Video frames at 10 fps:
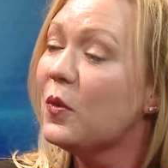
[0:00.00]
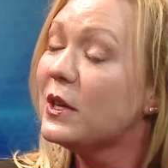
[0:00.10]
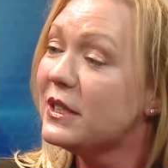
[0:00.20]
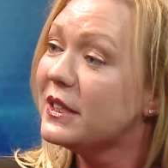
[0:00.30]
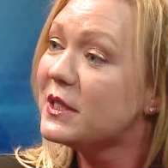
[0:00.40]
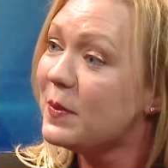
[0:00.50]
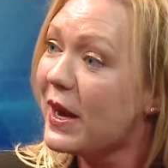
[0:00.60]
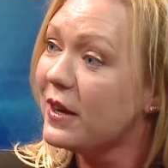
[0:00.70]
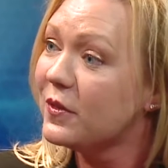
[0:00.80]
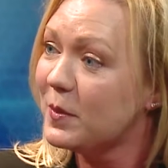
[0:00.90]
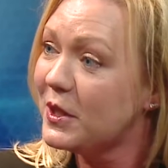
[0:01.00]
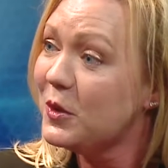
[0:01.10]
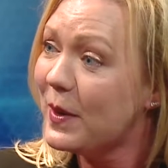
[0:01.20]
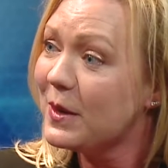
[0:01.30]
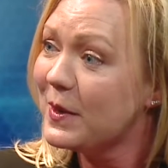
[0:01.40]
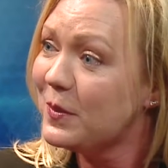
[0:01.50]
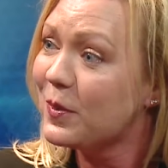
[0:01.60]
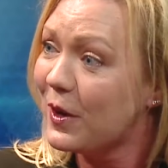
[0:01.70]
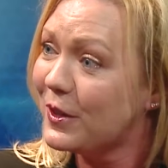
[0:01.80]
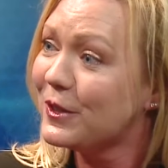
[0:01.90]
what to expect from a new baby
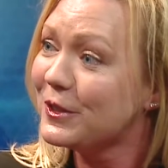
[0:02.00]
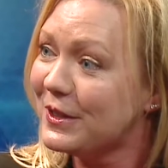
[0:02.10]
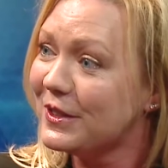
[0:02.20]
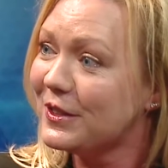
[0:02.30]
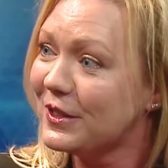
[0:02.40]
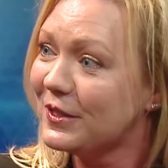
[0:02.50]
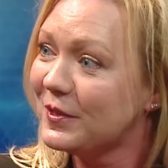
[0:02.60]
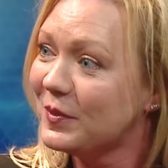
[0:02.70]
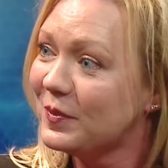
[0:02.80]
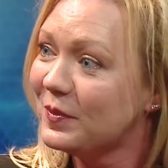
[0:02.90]
brother or sister.